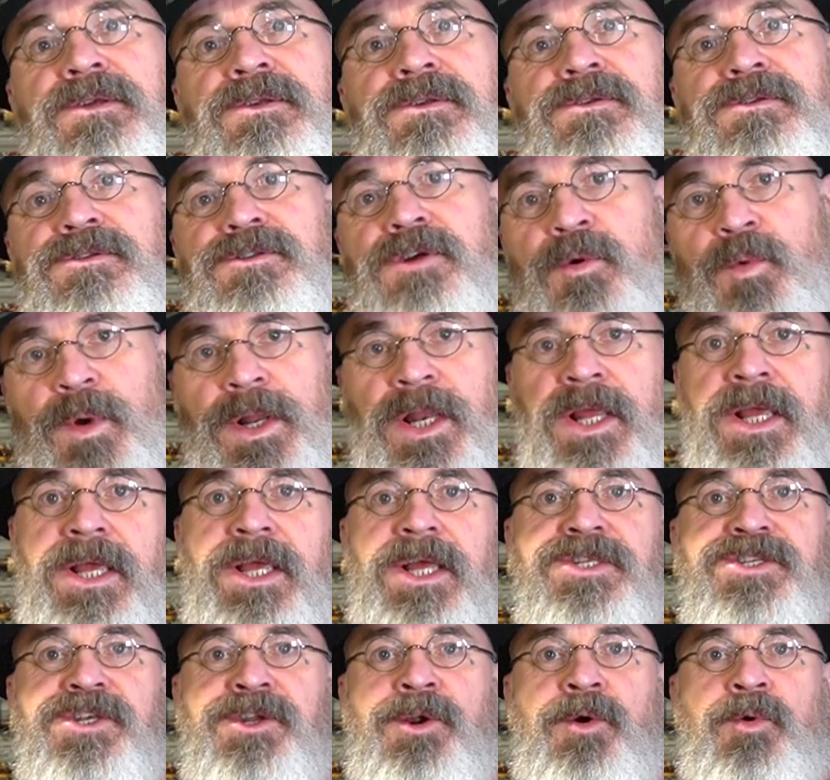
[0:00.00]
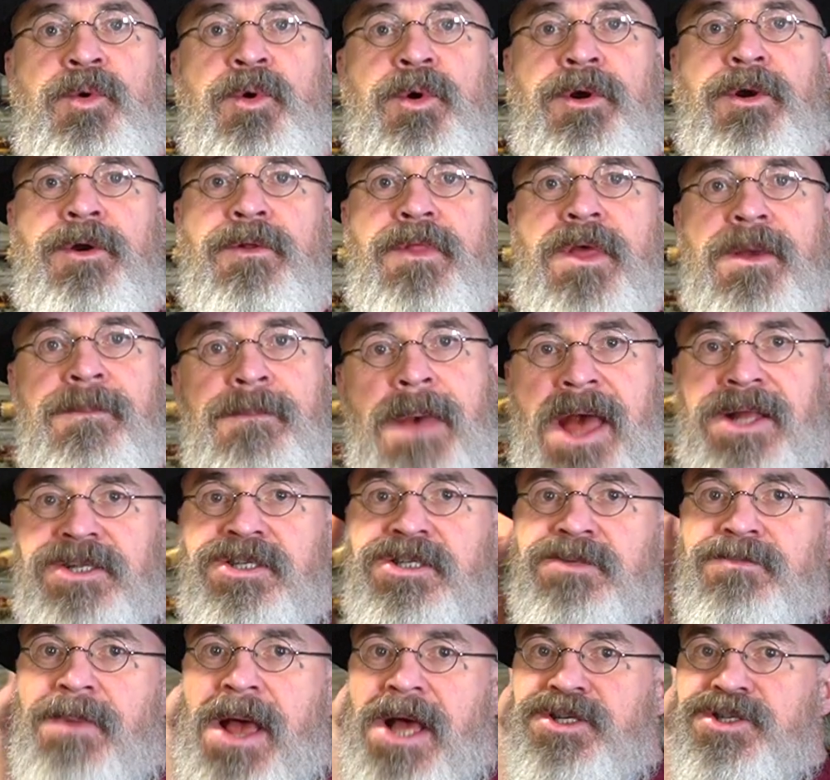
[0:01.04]
So when he gets an order that
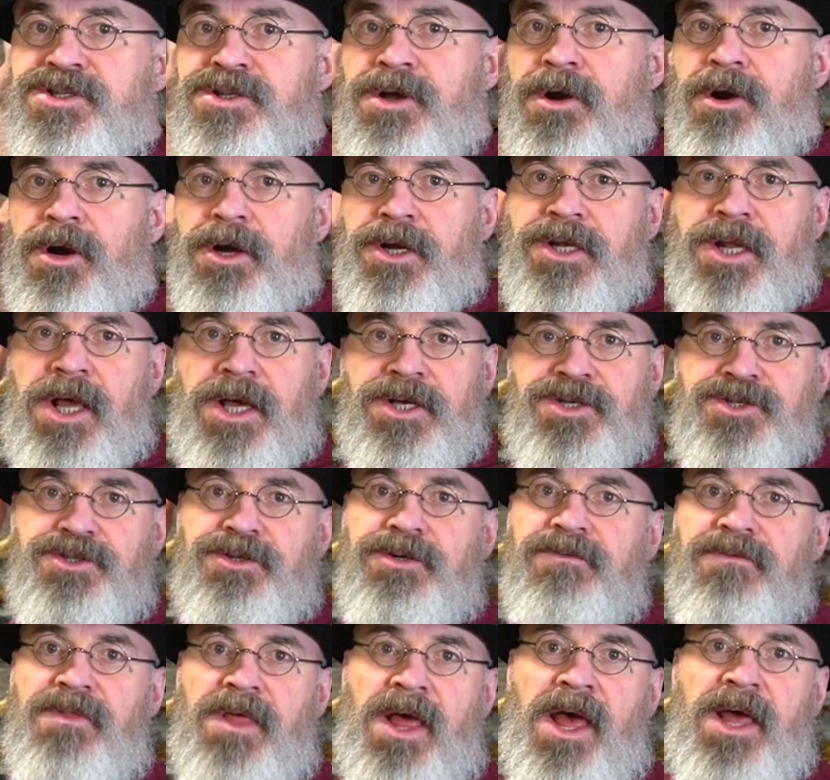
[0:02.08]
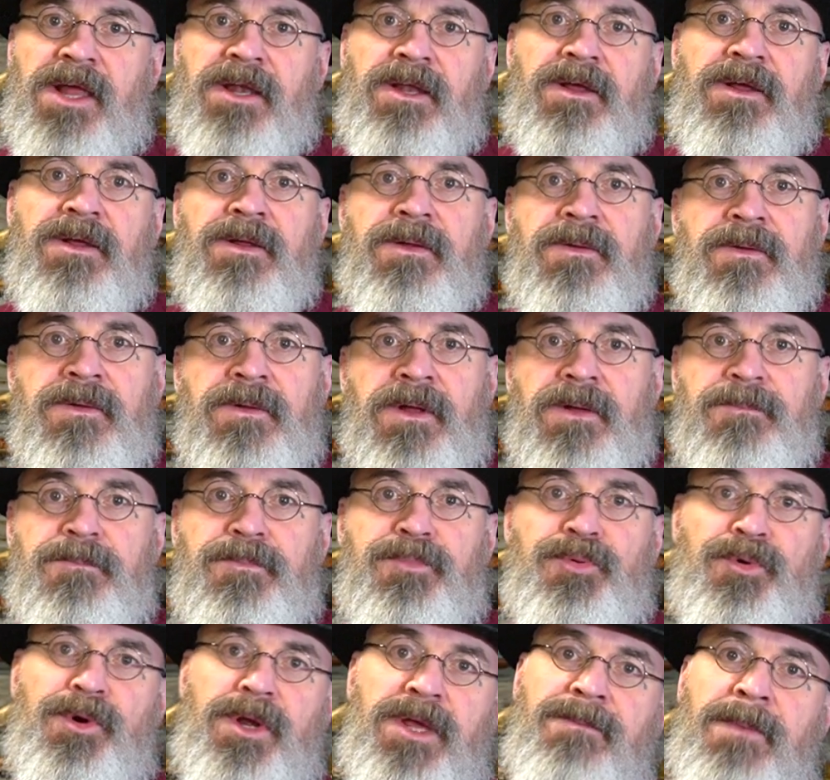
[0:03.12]
matches the architecture of that
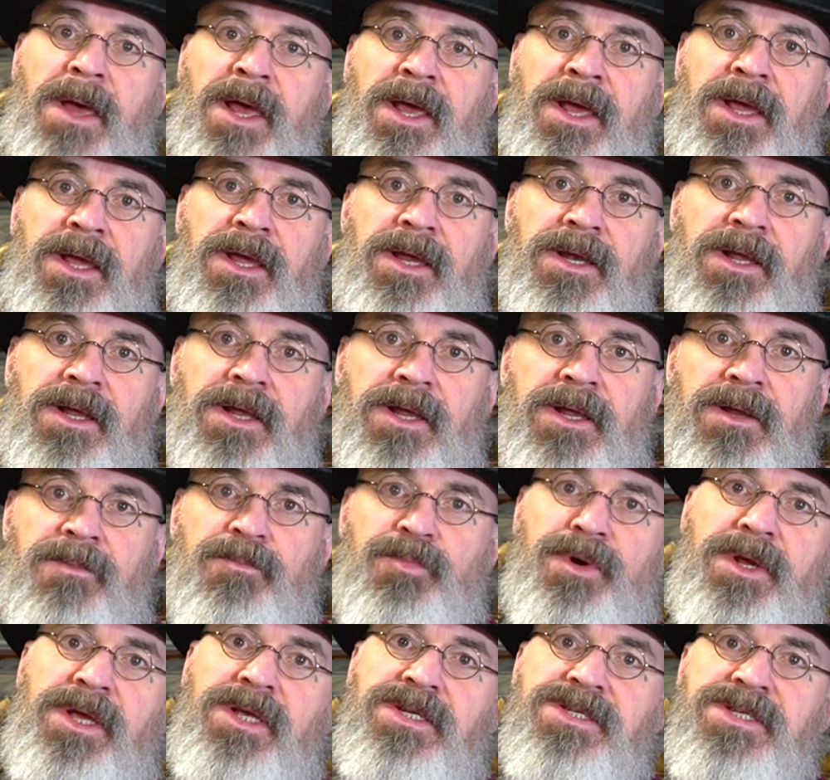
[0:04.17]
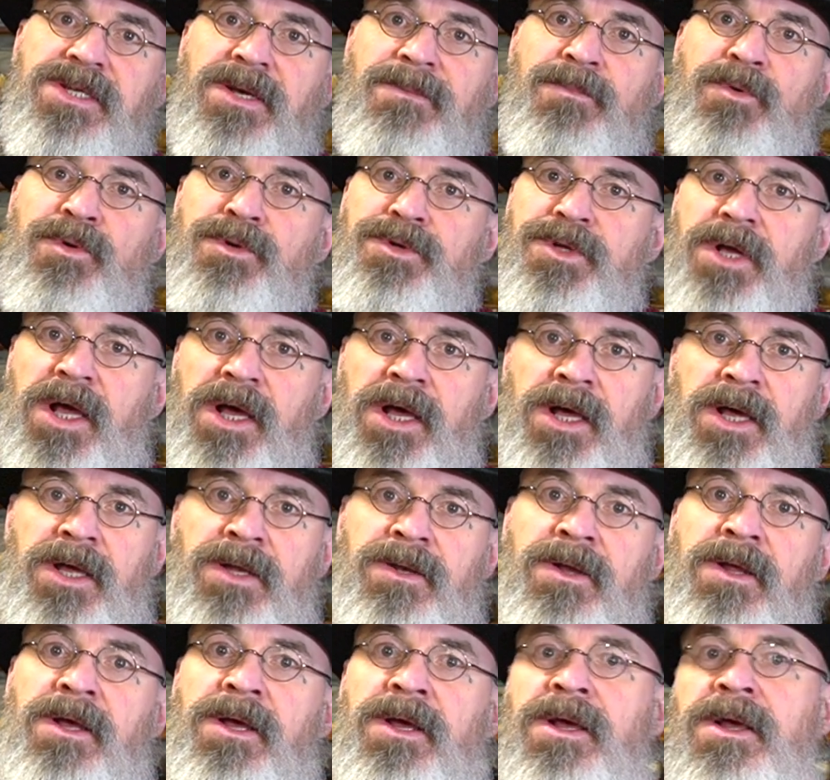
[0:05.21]
pre-made, pre-assembled
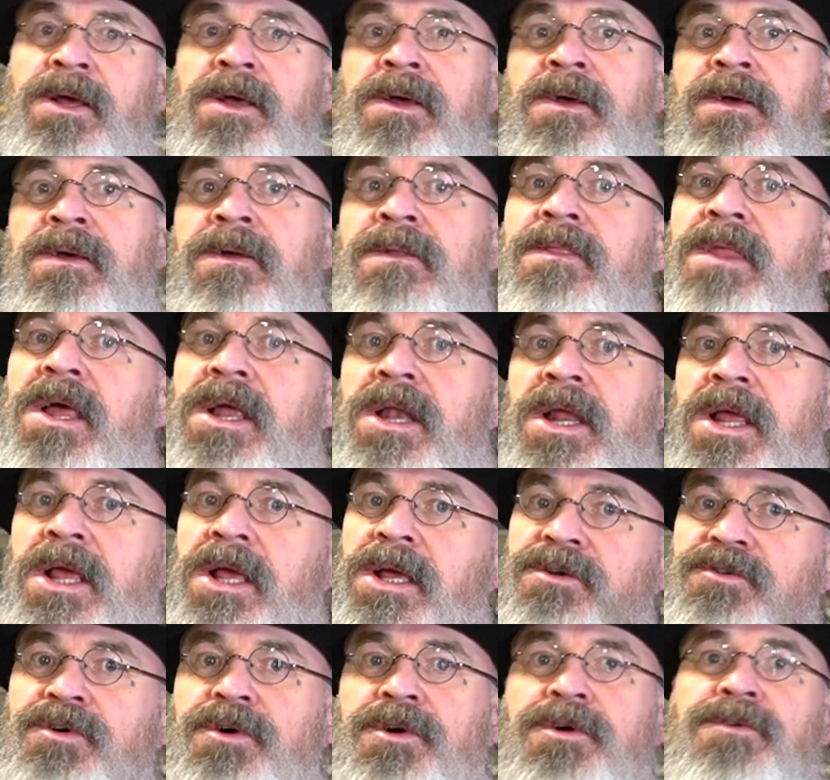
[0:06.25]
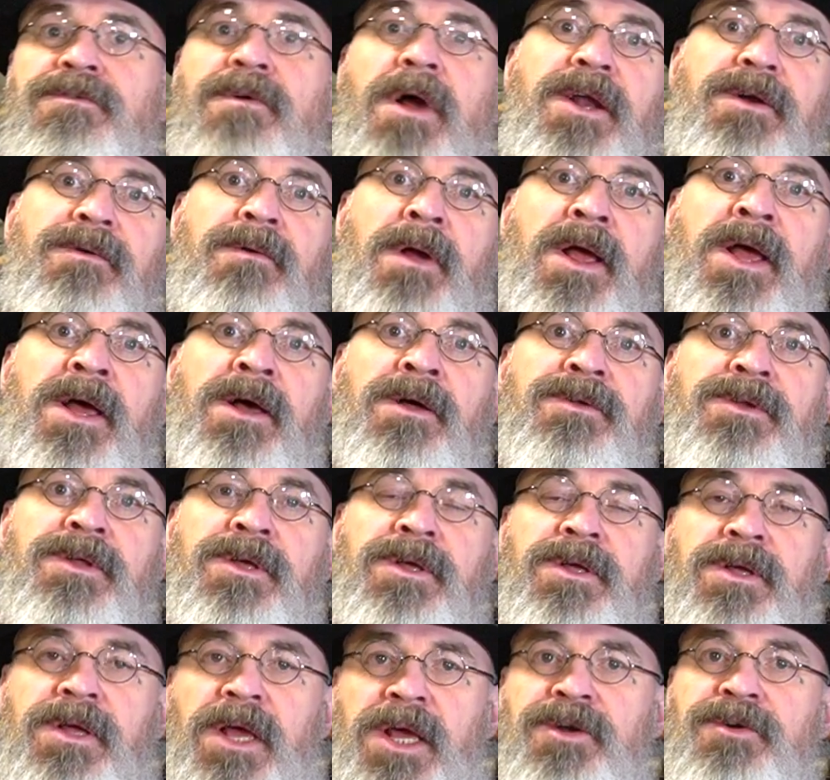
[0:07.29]
gun, that he can turn right around
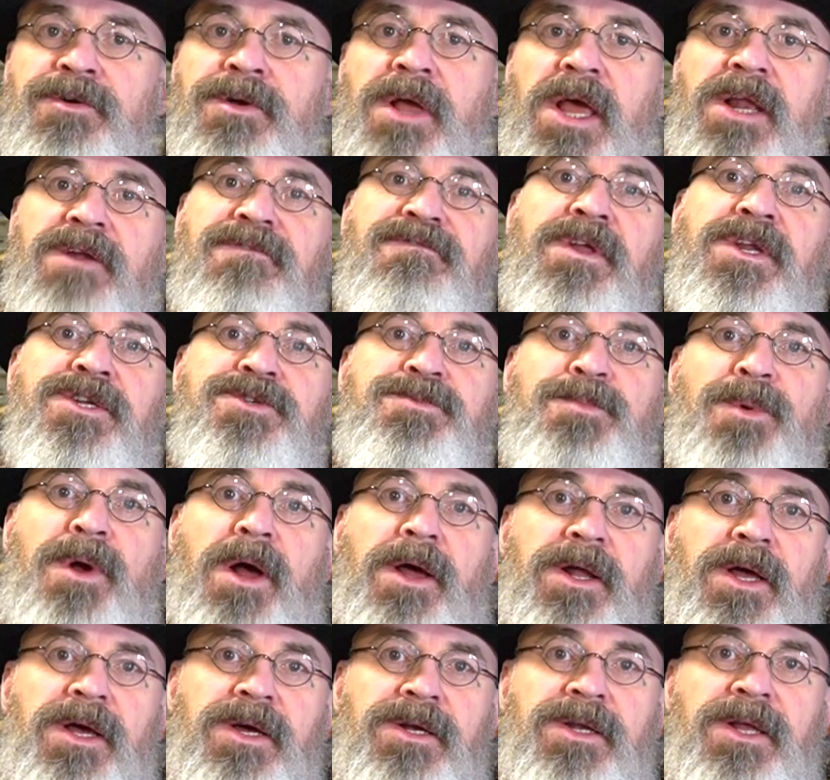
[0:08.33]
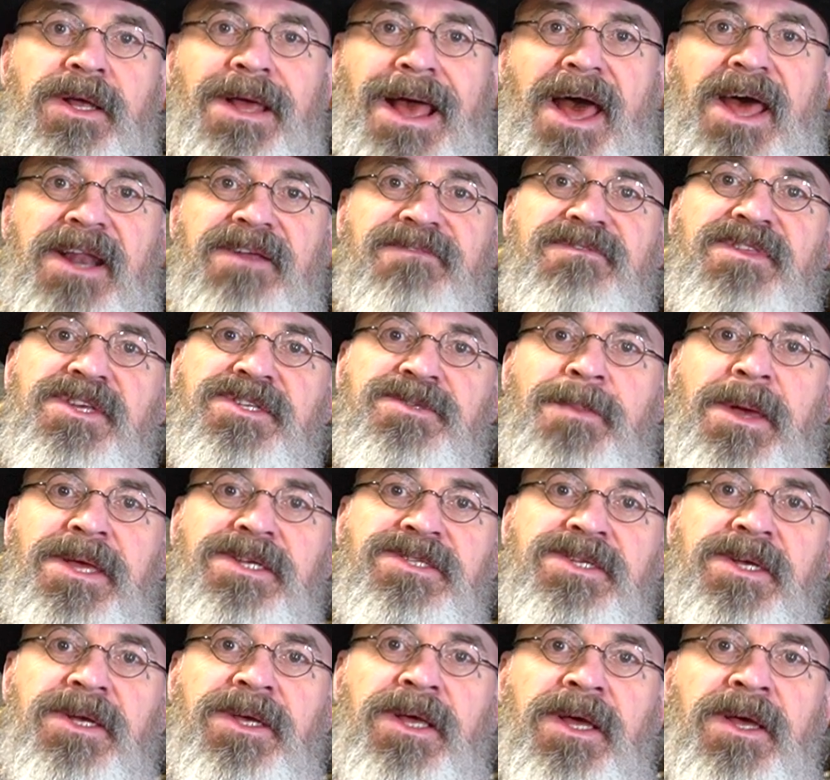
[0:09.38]
and create a finished product out of this
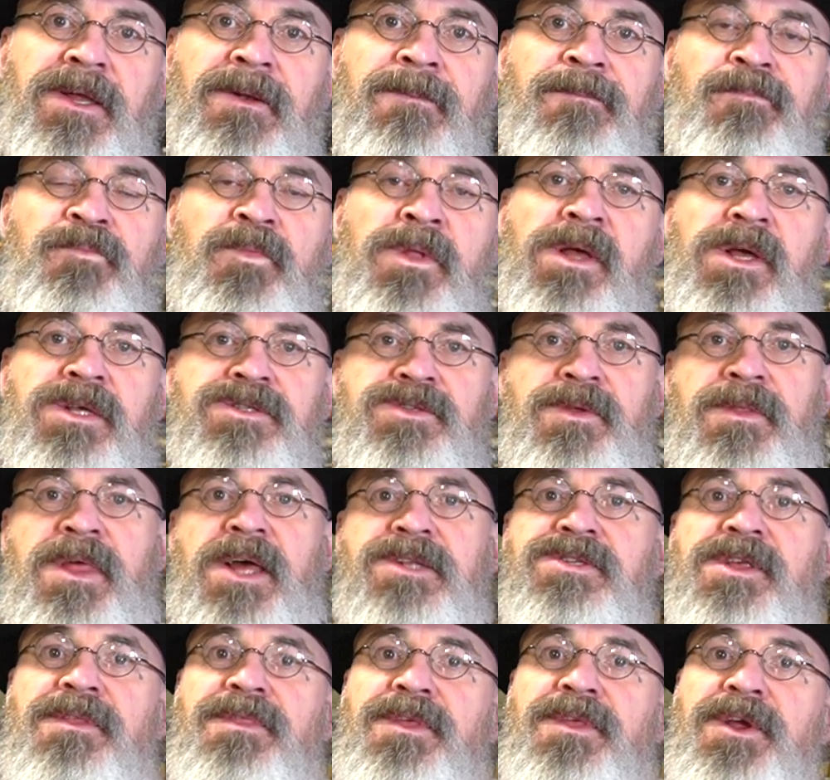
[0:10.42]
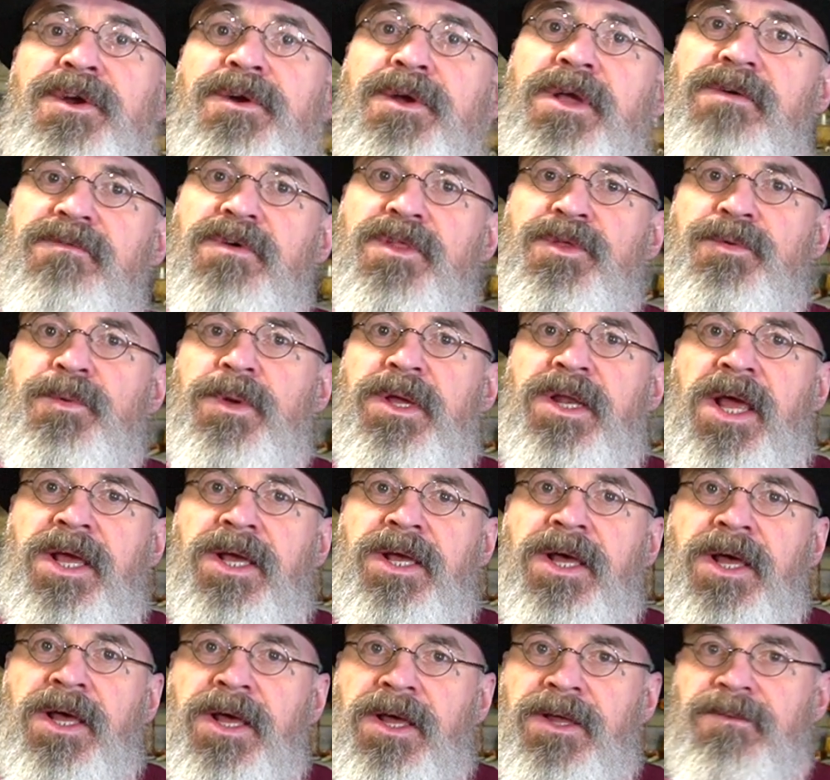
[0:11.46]
basic gun. So that's the theory of a 3-day
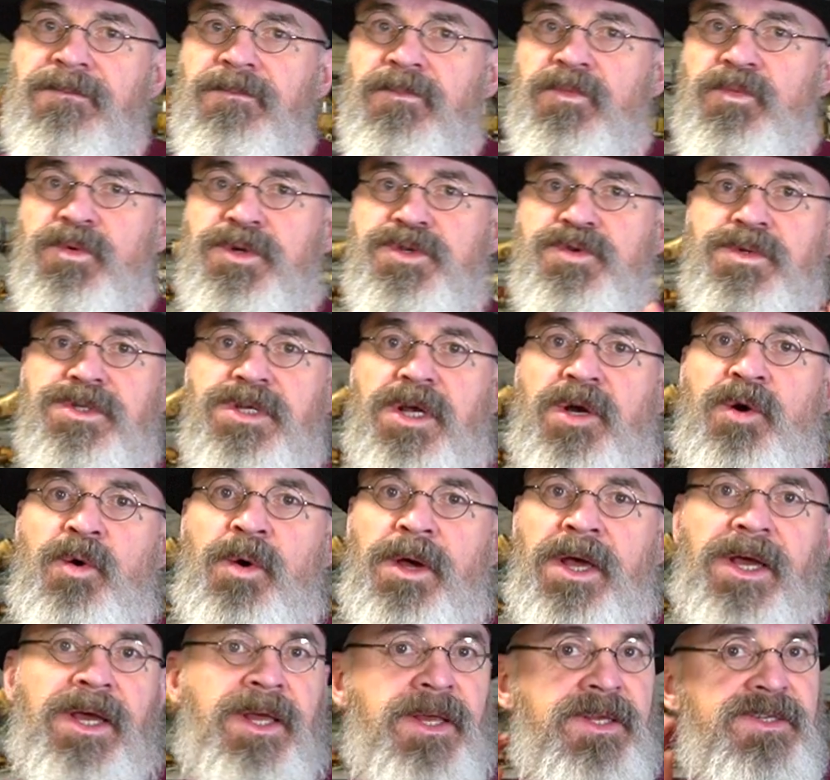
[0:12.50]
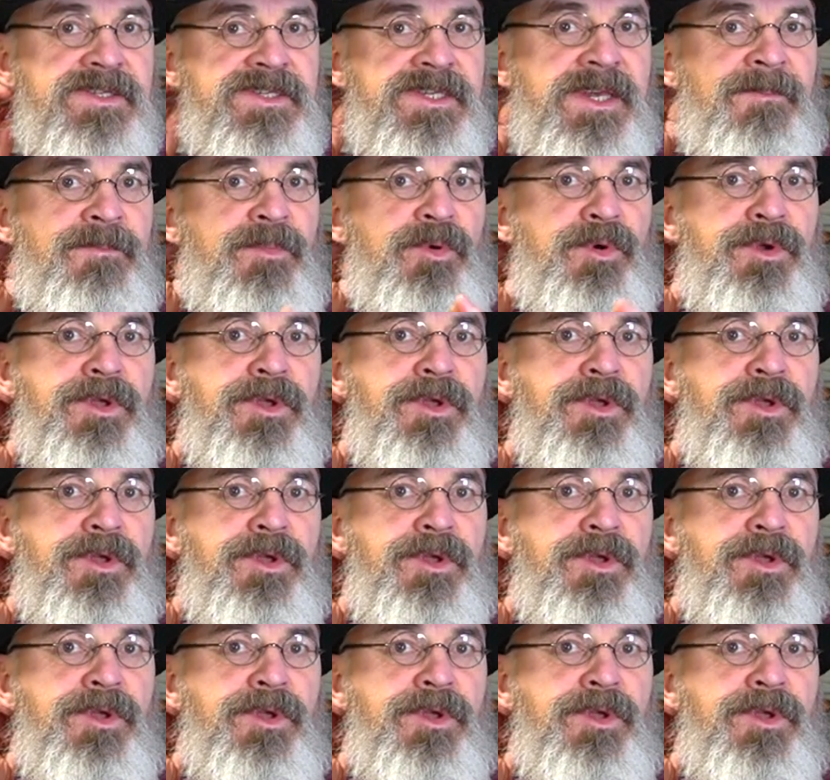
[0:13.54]
gun, which was a quick, simple